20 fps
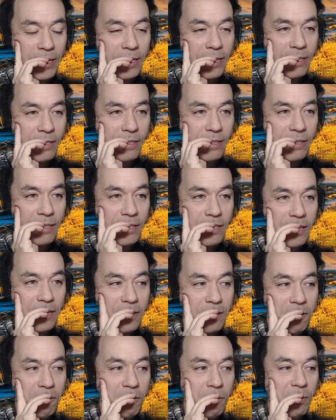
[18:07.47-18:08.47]
guess in this
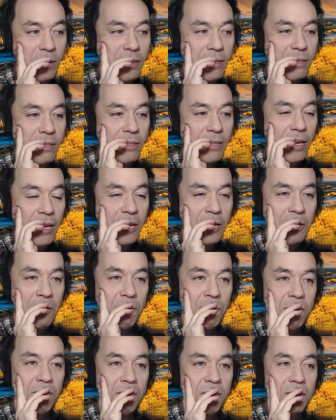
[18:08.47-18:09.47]
case it would be the
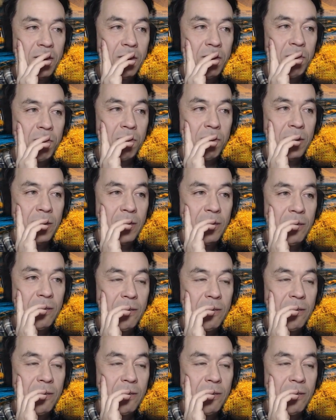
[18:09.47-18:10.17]
same, which is what.